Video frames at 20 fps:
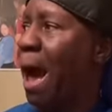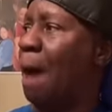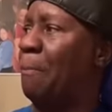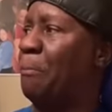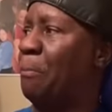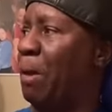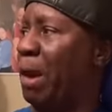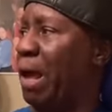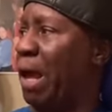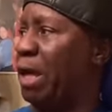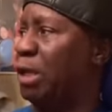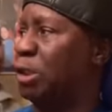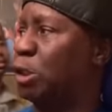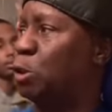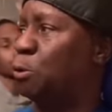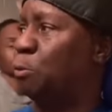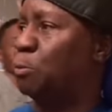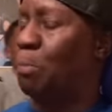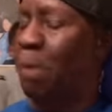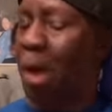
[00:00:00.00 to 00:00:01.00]
I play
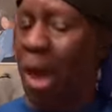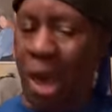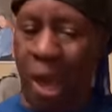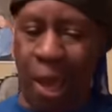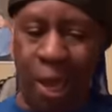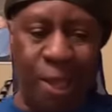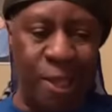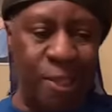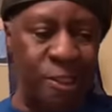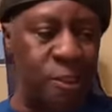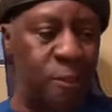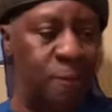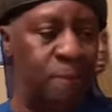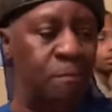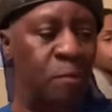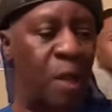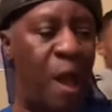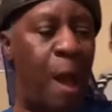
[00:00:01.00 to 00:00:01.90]
Spades.